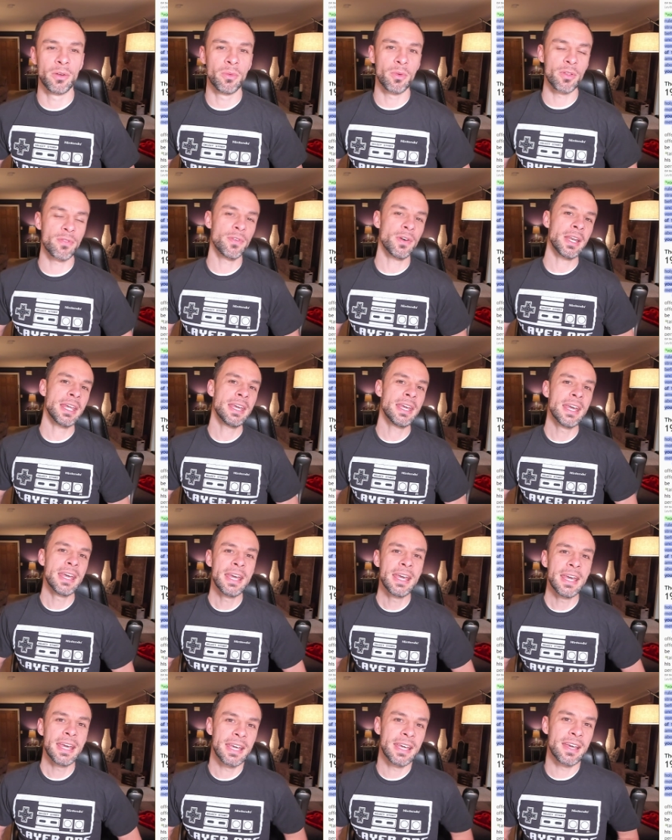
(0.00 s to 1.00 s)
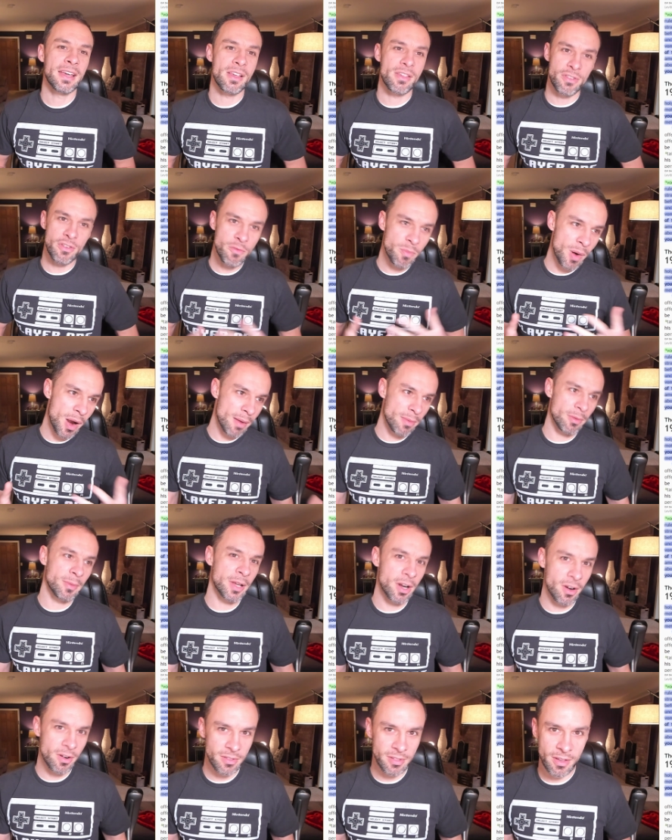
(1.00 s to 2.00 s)
What's funny is you've
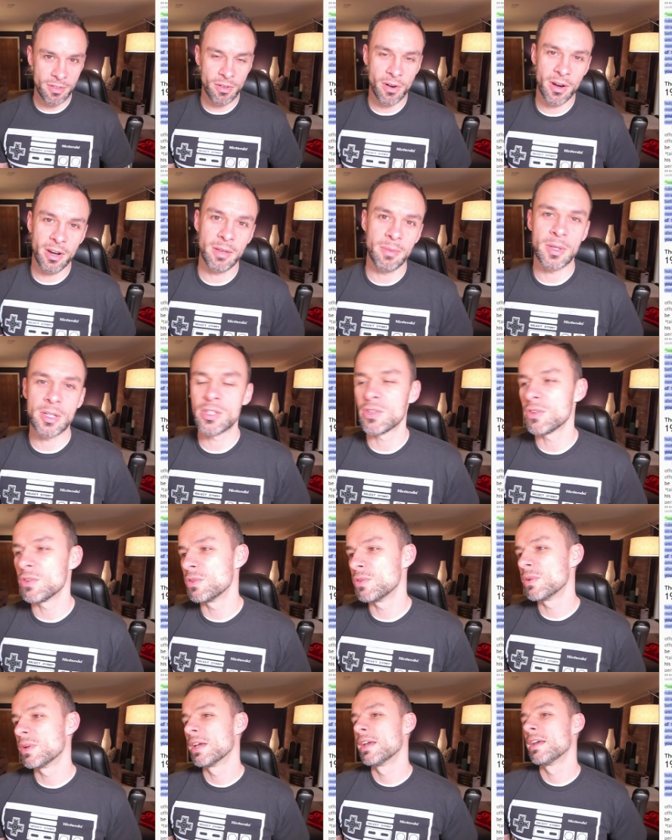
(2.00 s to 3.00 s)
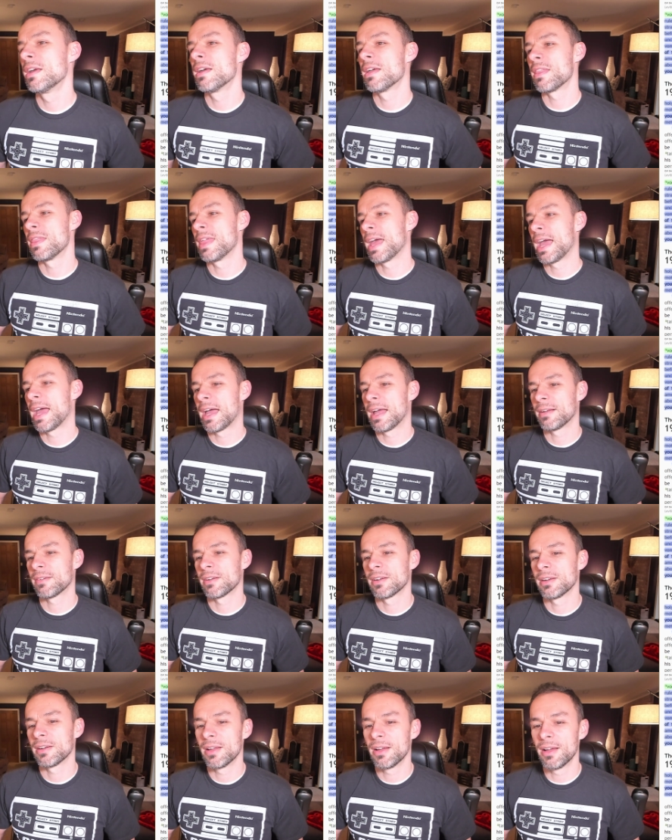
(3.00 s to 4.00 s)
probably heard this argument too that
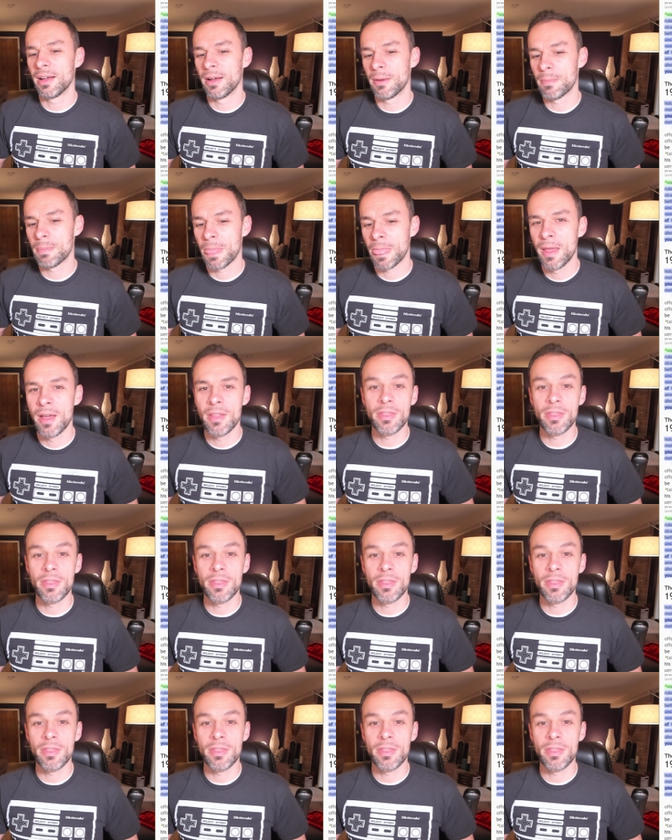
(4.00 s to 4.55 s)
um,